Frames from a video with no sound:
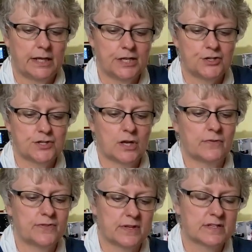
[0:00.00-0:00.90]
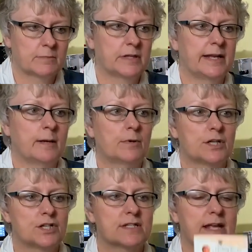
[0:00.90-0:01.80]
Get yourself some cleaning
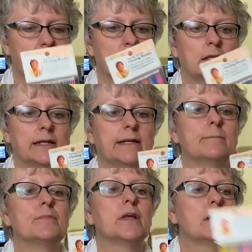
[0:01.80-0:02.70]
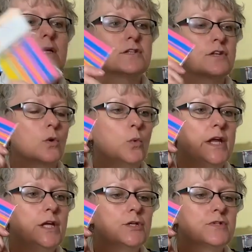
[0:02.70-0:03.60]
brushes and clean. So
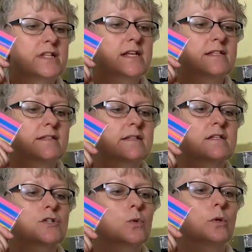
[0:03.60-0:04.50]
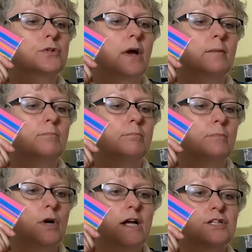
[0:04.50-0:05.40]
we use this is the Tooltron
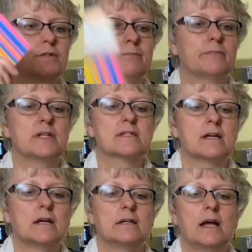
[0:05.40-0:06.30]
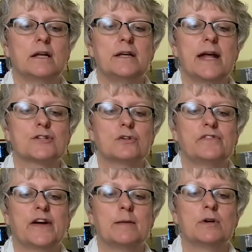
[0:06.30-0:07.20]
brush. It's a
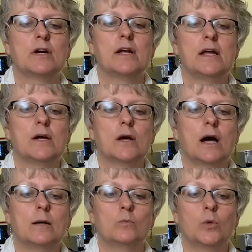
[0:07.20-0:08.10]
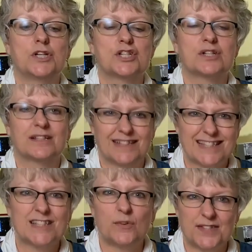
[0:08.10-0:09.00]
natural fiber, which
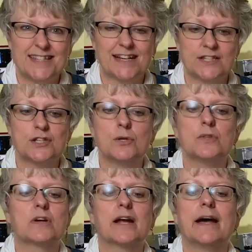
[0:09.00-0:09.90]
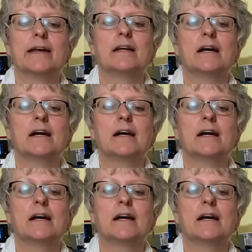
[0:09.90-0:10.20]
the stuff sticks to. They're kind